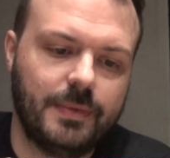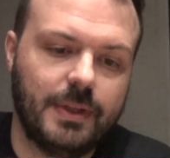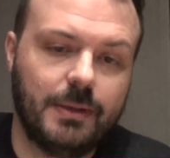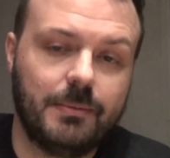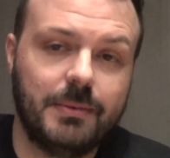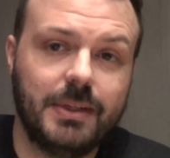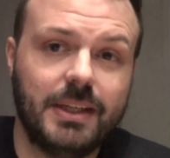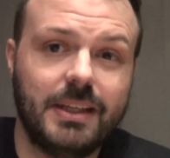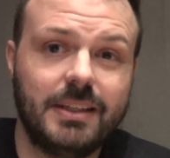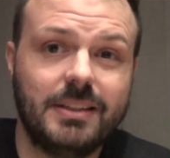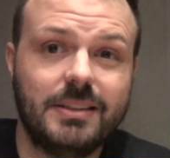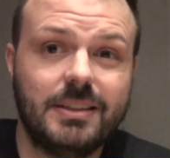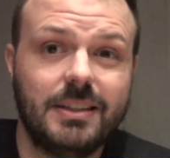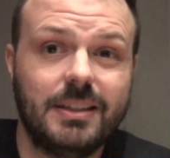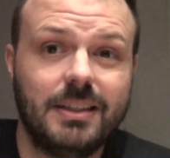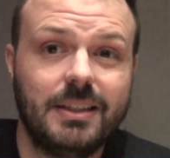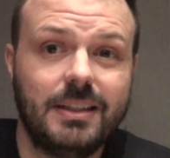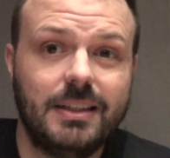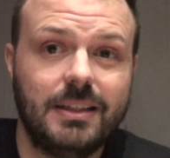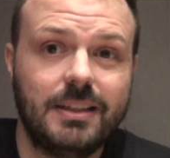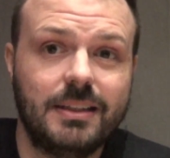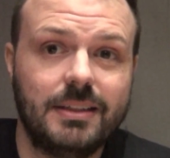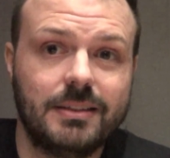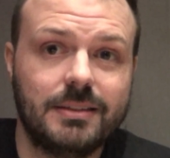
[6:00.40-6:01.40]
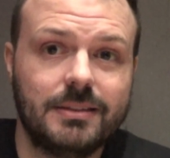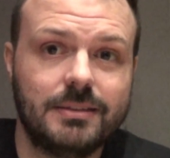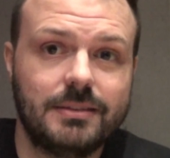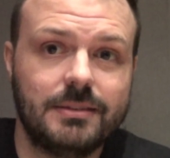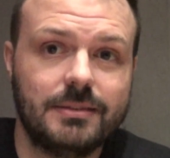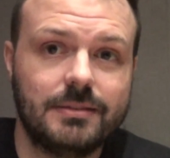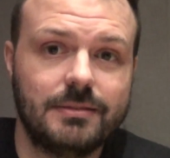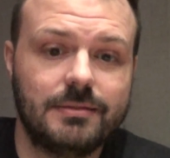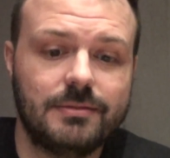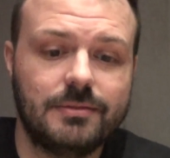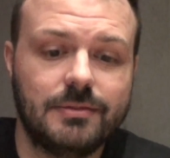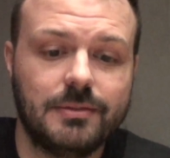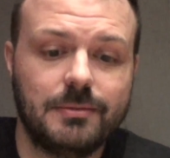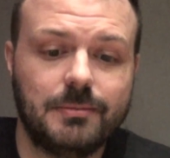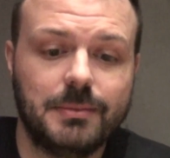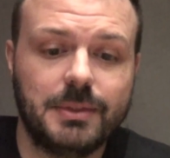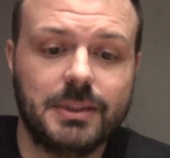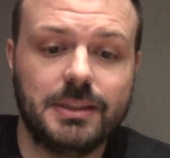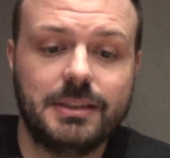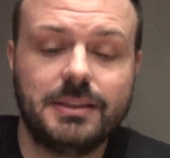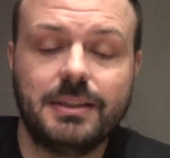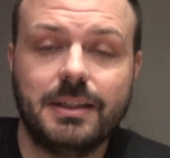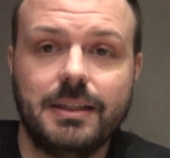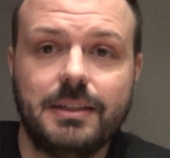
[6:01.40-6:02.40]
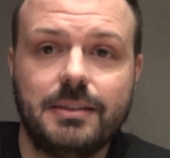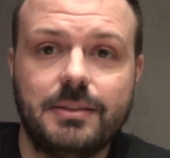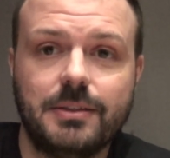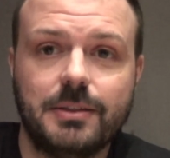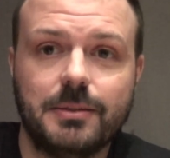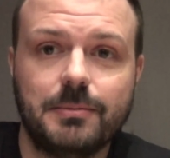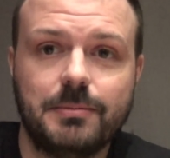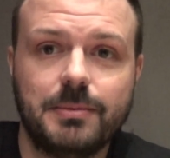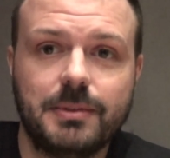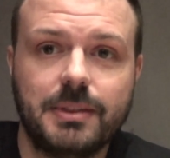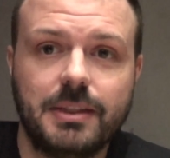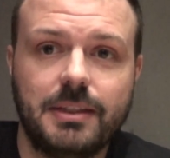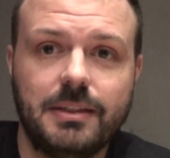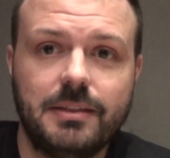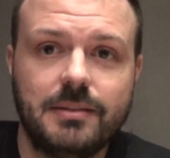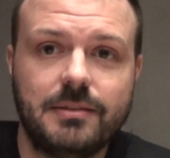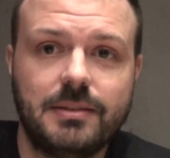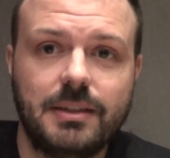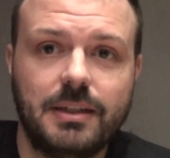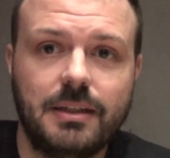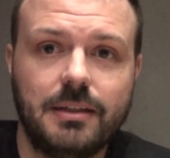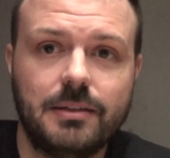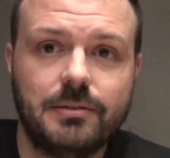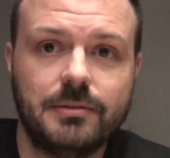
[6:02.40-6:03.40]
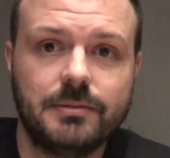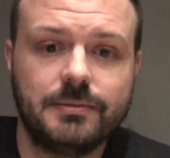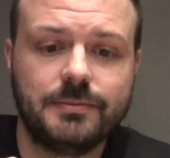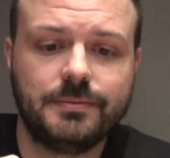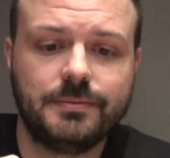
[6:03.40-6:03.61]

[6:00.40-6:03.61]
I'm an engineer from my day job, can you tell?